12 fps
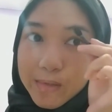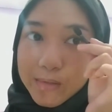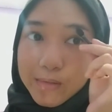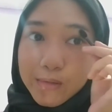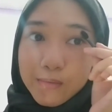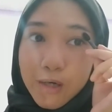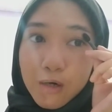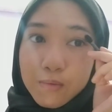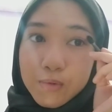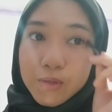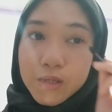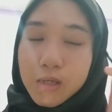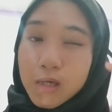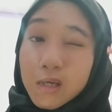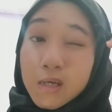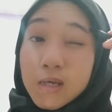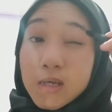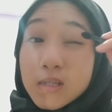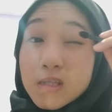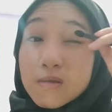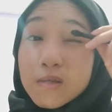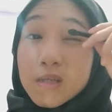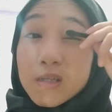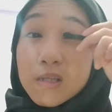your brow bone. At least you
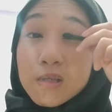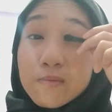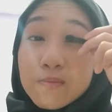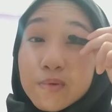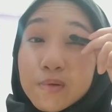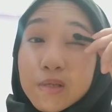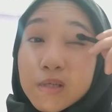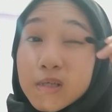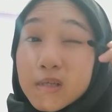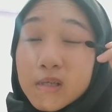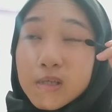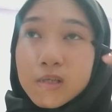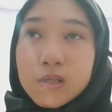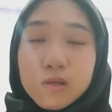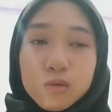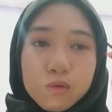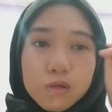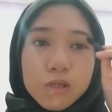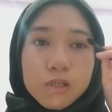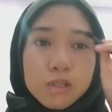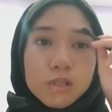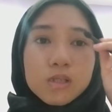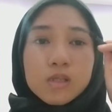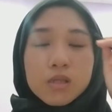can like put it here, and then you can
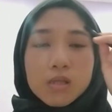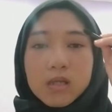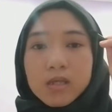still